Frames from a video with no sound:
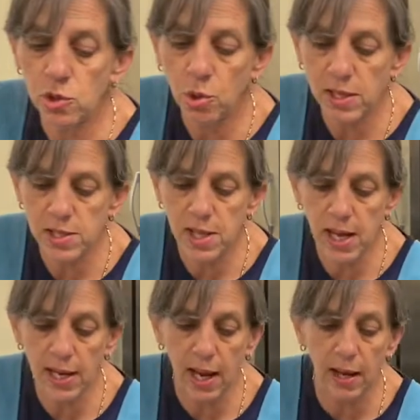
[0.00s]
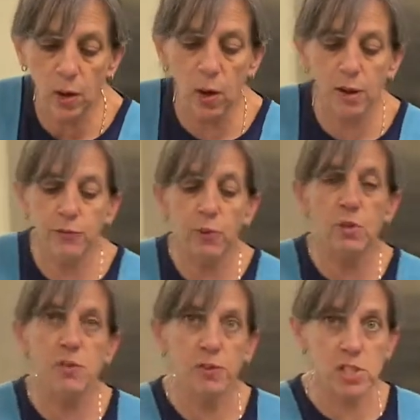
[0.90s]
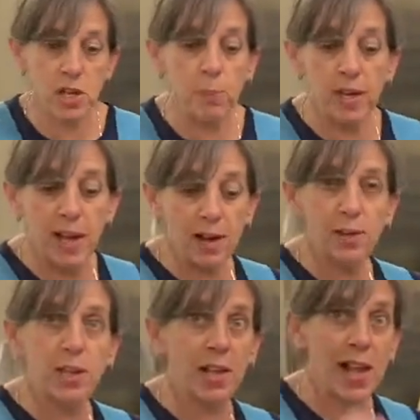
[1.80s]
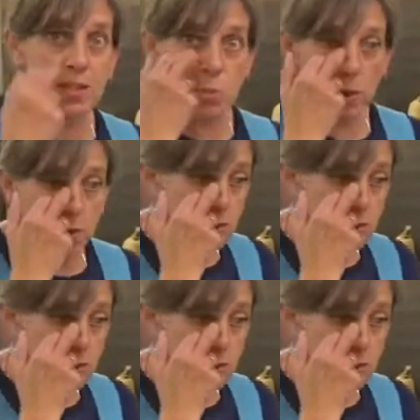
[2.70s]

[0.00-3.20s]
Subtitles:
trust that at all. If it was tipping out of the glass one, there's